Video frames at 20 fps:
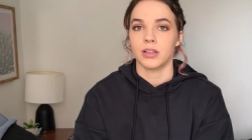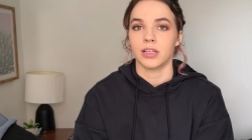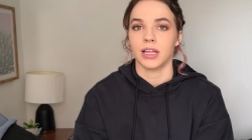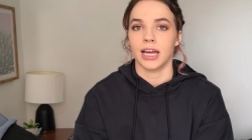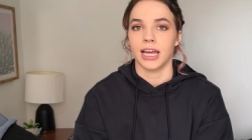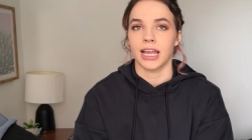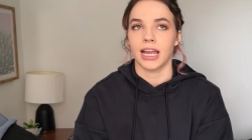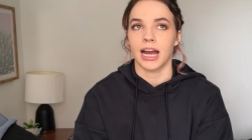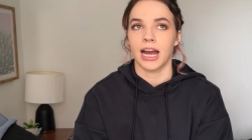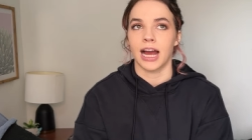
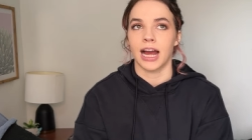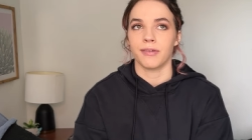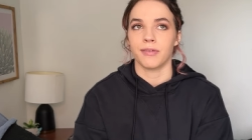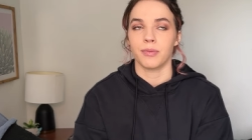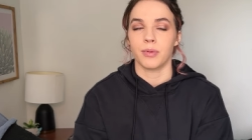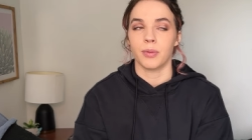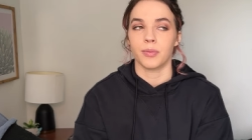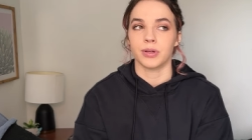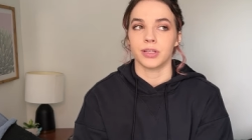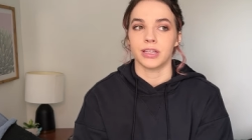like I
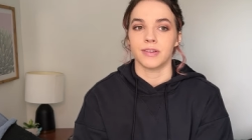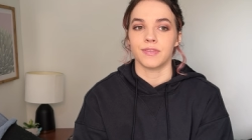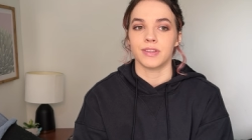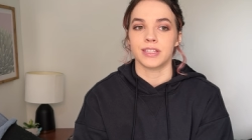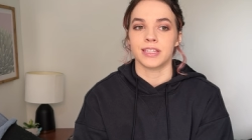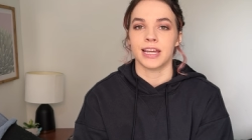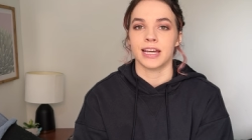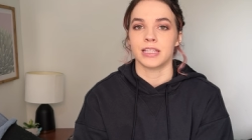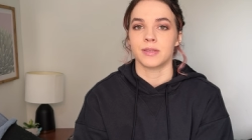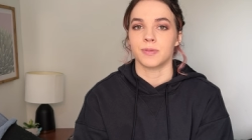remember leaving the
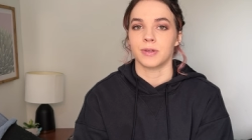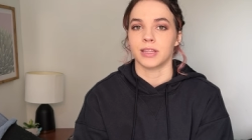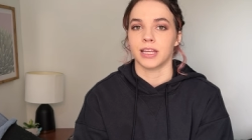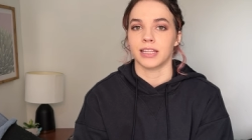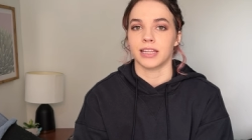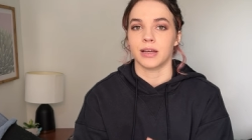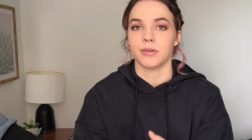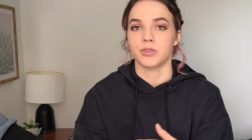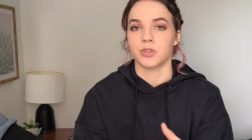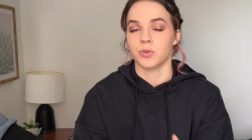test being
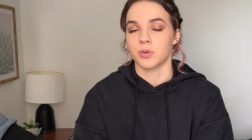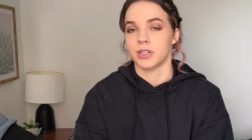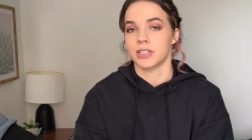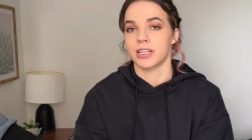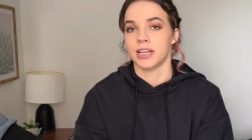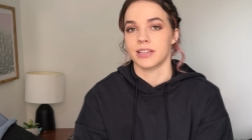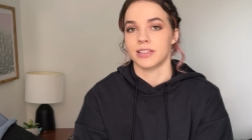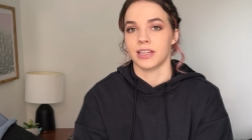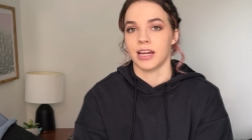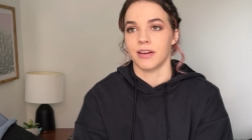like that was the worst
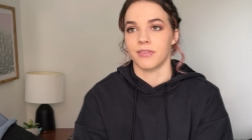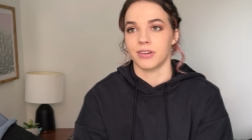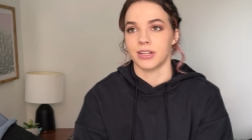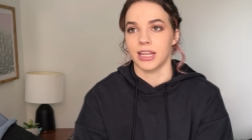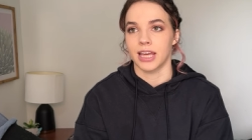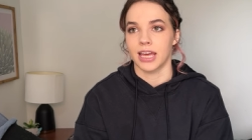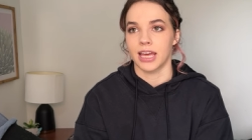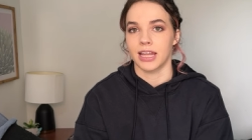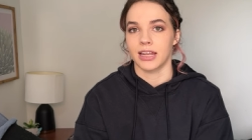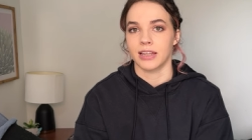test I ever
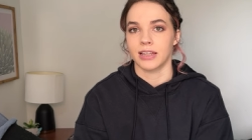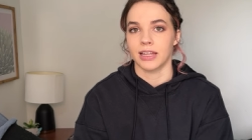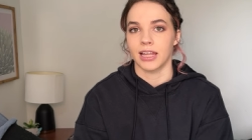did.